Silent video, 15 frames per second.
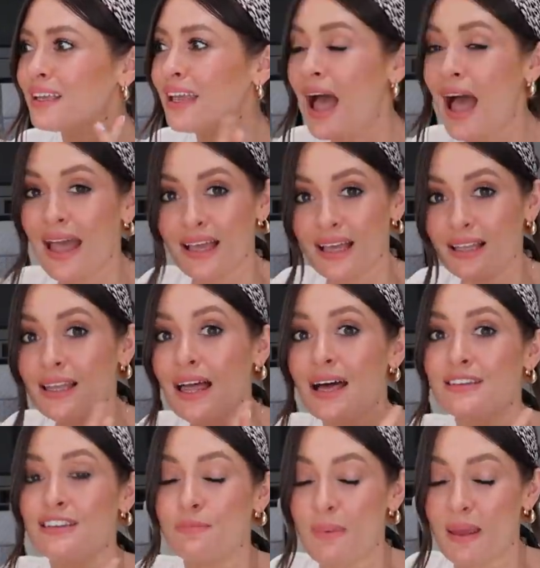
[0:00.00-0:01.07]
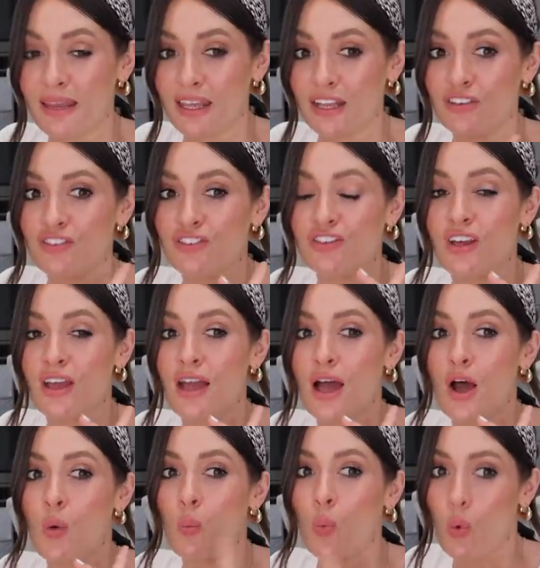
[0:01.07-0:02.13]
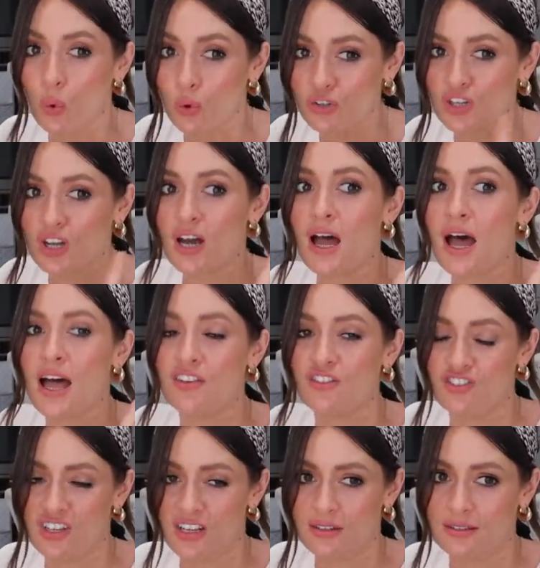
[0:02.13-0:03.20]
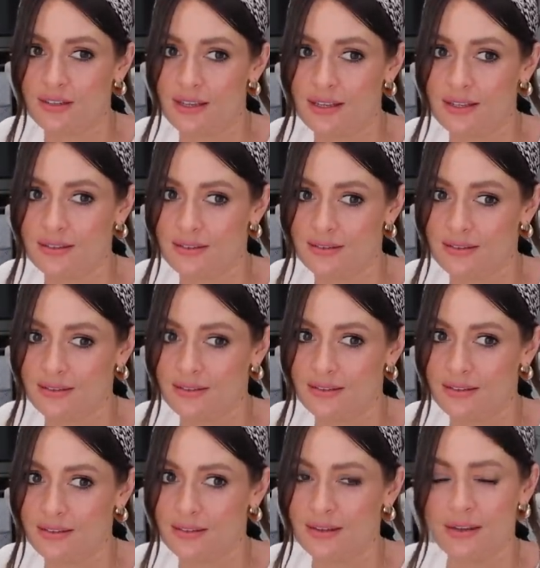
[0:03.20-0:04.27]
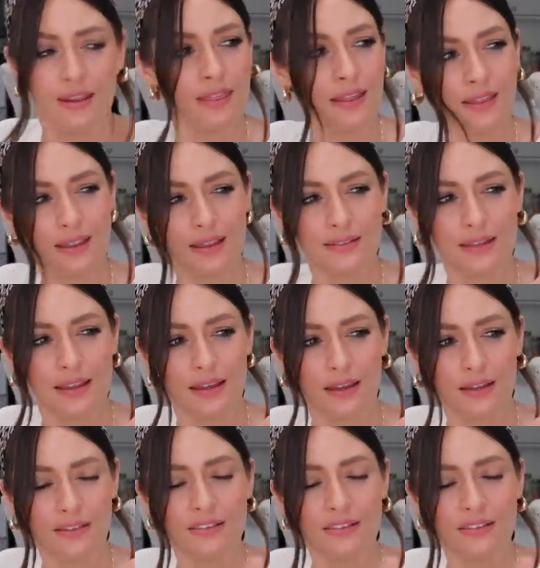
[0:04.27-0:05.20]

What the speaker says: kale and spinach, water and chia seeds. think that's it.